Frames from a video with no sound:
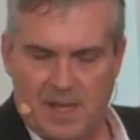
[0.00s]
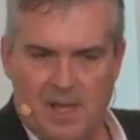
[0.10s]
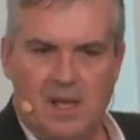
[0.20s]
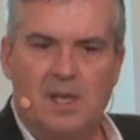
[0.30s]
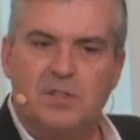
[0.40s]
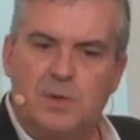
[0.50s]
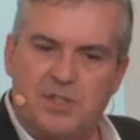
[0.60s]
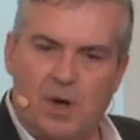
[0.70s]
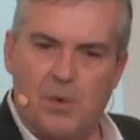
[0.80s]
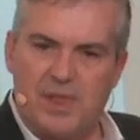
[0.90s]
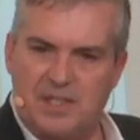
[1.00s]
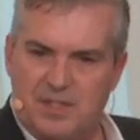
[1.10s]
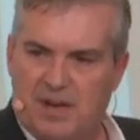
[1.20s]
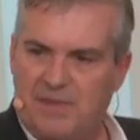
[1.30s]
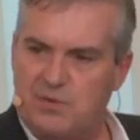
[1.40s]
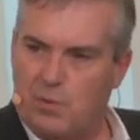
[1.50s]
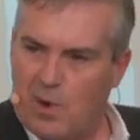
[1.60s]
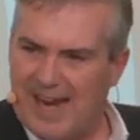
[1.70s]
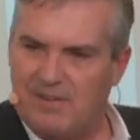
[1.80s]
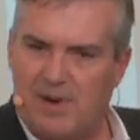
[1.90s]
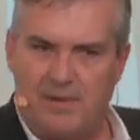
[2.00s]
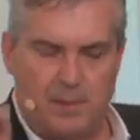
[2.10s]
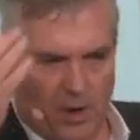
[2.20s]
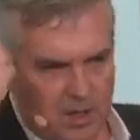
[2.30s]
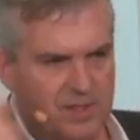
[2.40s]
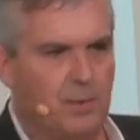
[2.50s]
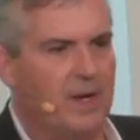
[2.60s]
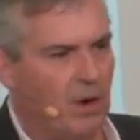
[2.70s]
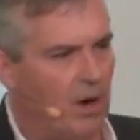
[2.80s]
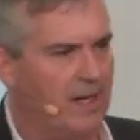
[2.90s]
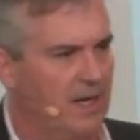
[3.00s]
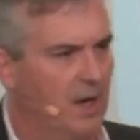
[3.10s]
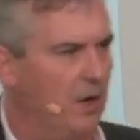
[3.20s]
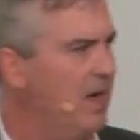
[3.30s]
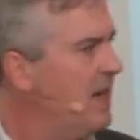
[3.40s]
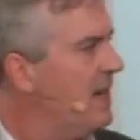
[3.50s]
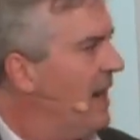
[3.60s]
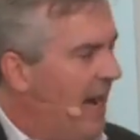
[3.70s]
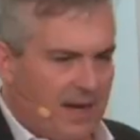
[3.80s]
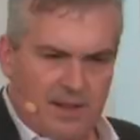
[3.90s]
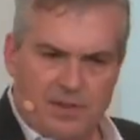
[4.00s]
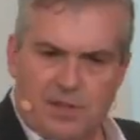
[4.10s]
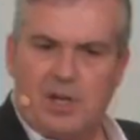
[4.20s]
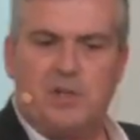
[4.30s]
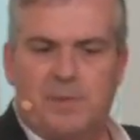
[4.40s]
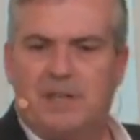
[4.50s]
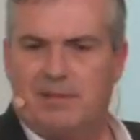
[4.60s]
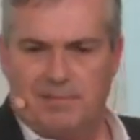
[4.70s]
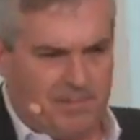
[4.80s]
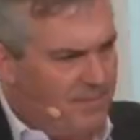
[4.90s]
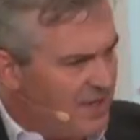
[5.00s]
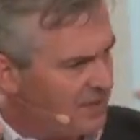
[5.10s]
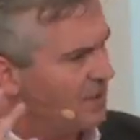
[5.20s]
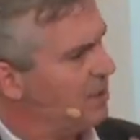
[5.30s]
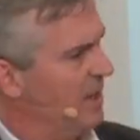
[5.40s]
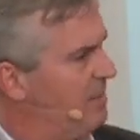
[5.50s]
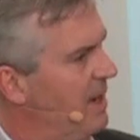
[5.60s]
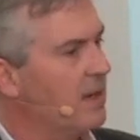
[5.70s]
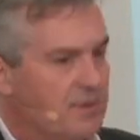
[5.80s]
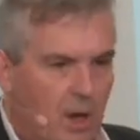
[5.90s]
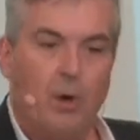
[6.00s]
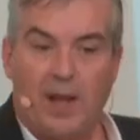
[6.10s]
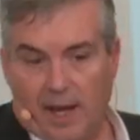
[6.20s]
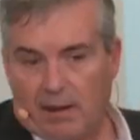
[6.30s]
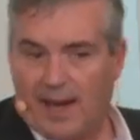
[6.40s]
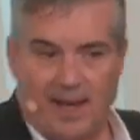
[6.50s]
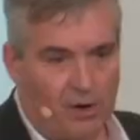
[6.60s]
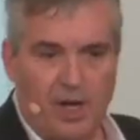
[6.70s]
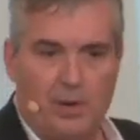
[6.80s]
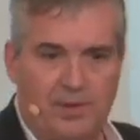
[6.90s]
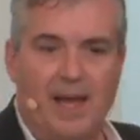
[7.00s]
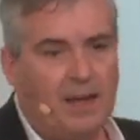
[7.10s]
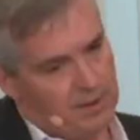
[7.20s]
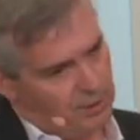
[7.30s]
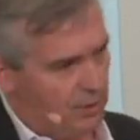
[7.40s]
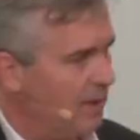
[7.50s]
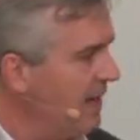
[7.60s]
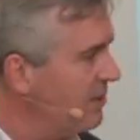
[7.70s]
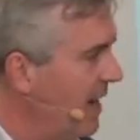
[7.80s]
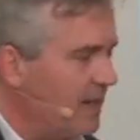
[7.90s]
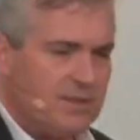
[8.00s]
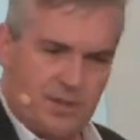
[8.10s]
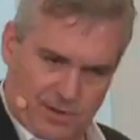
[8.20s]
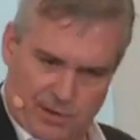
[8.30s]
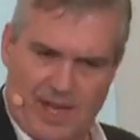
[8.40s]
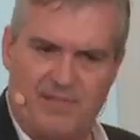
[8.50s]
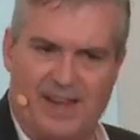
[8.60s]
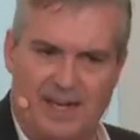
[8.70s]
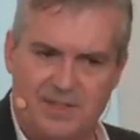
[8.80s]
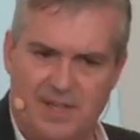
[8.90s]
So we start with that stuff that's right in front of us, the parts that we already know, and the judgment doesn't creep in. It goes, oh, okay, I can't argue with that. You do like dragons. You do like fantasy.